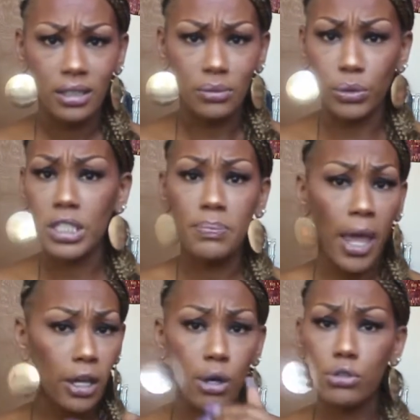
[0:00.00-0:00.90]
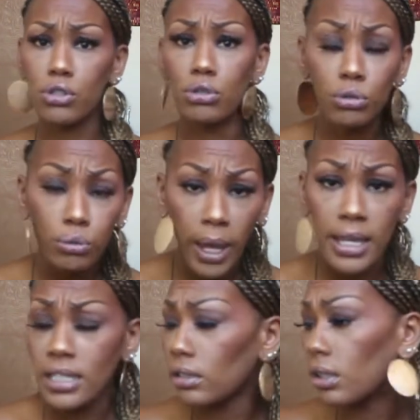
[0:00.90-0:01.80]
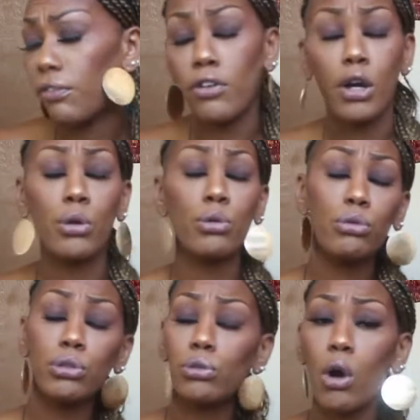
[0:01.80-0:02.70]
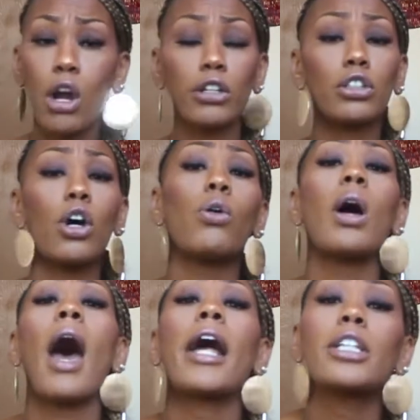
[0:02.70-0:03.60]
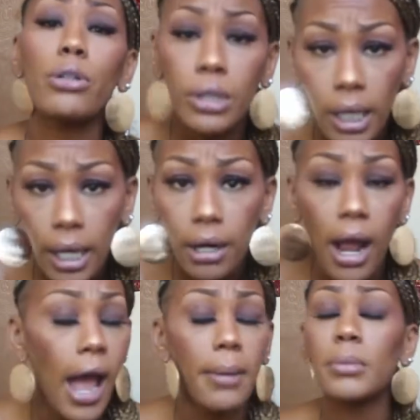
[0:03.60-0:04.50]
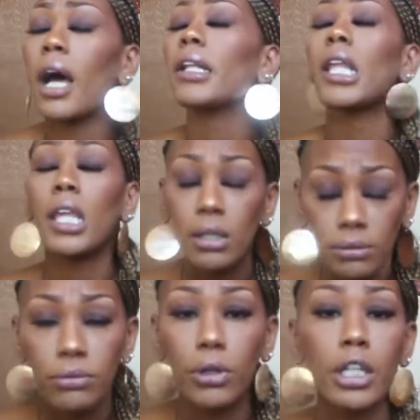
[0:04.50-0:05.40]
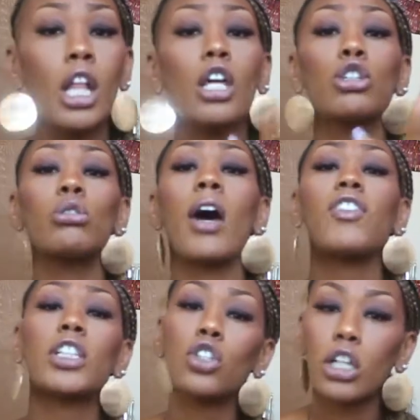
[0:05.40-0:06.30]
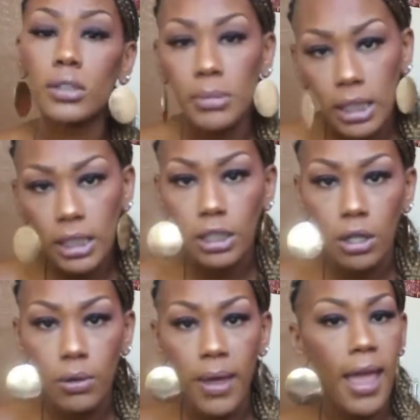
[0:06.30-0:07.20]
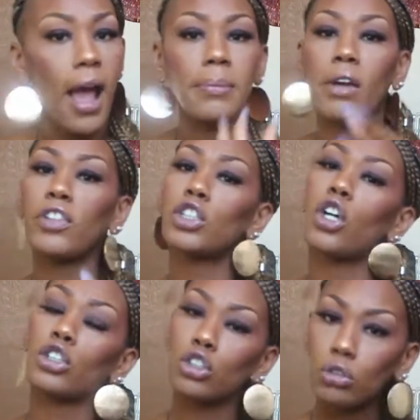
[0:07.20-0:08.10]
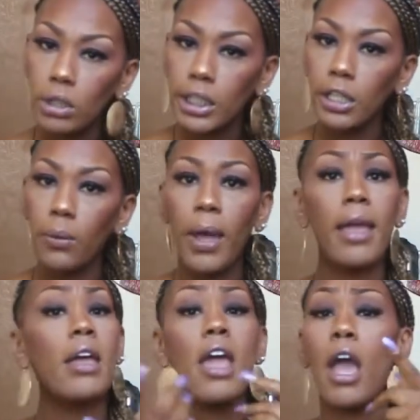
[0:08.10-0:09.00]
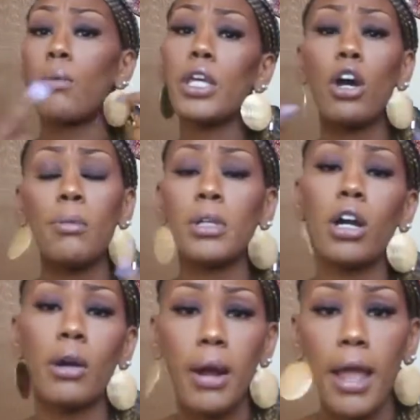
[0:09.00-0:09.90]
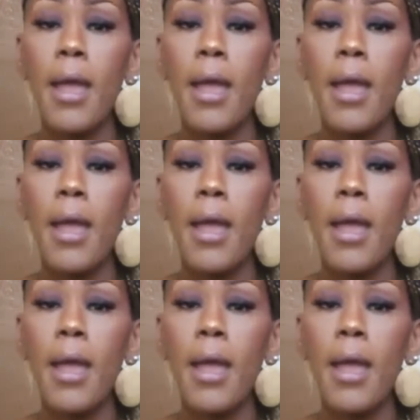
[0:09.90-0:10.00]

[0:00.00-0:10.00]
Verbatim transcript: Respect goes two ways. I don't give a fuck who you are. No, I don't care. I'm not here for it. You're not finna talk to me any other way. I'm not finna talk to you any other way. And we gonna be alright.